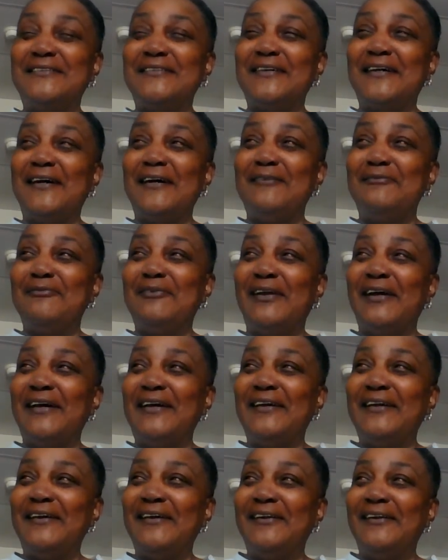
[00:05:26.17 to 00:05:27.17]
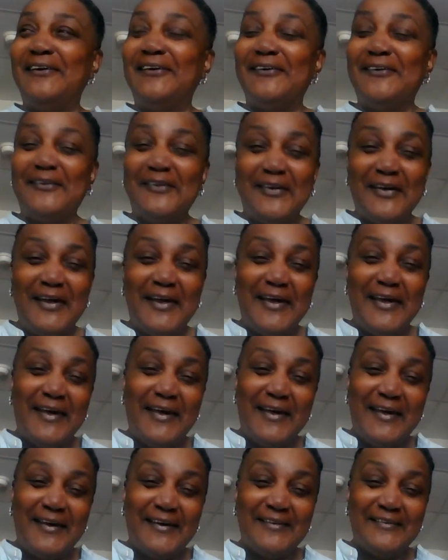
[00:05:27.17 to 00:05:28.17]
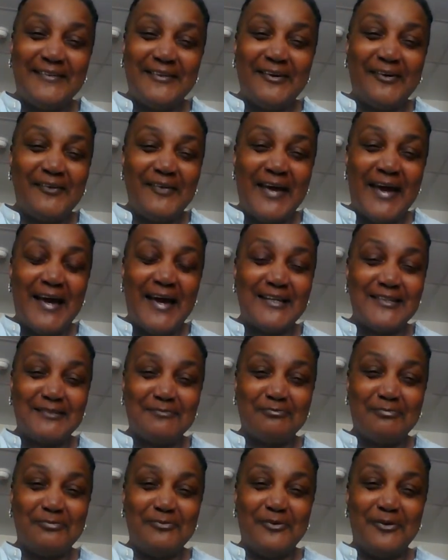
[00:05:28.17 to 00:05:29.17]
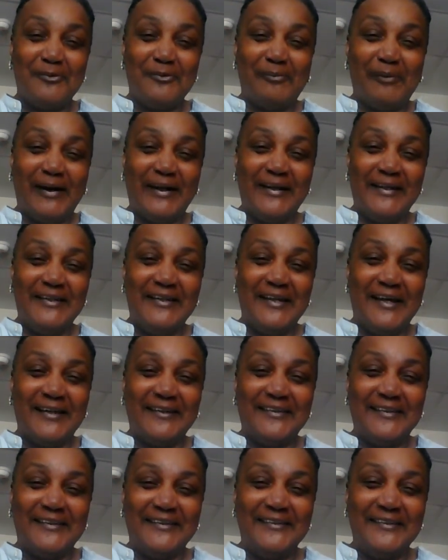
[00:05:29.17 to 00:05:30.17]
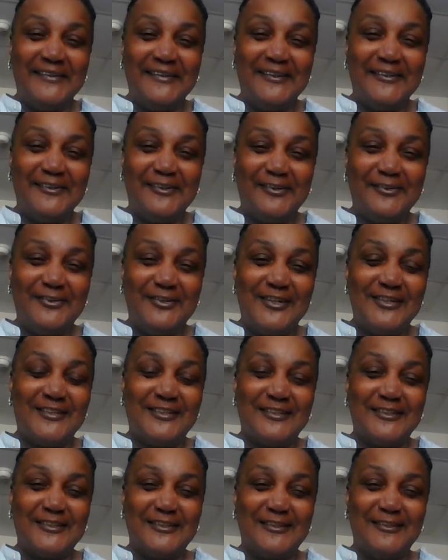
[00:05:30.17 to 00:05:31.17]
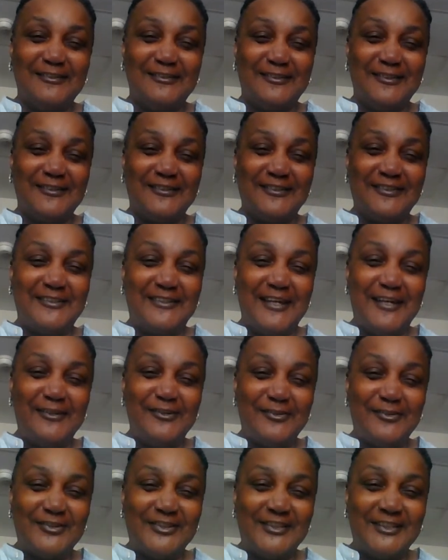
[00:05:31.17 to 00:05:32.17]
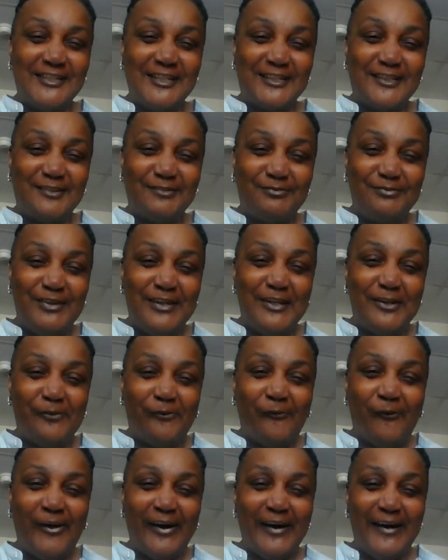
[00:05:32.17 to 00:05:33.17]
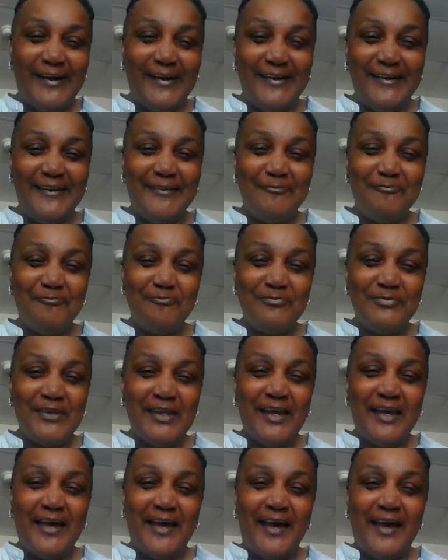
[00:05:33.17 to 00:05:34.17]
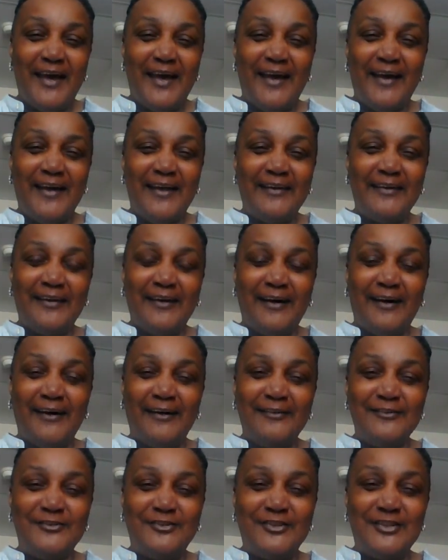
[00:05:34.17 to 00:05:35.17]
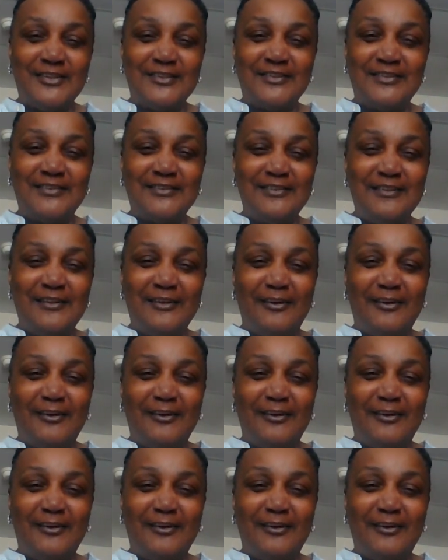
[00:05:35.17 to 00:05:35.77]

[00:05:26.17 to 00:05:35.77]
I'm like, don't ask nobody nothing. Just stay your 6 feet away, and just